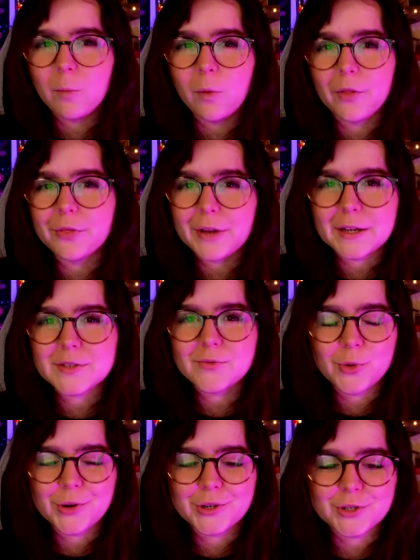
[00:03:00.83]

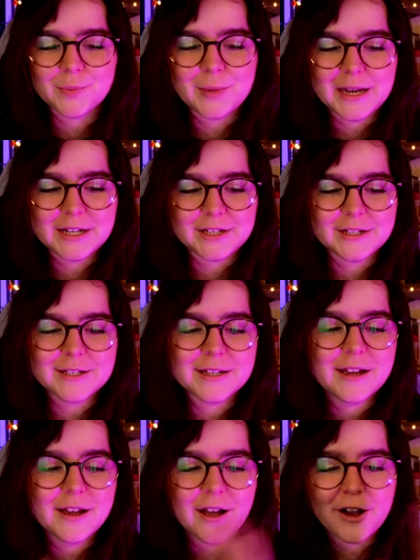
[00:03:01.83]
1,400 pages
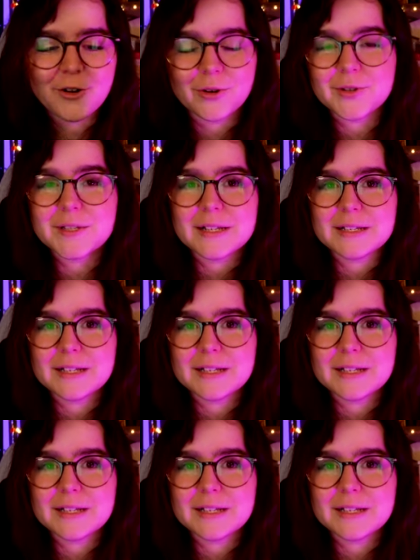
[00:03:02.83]
across this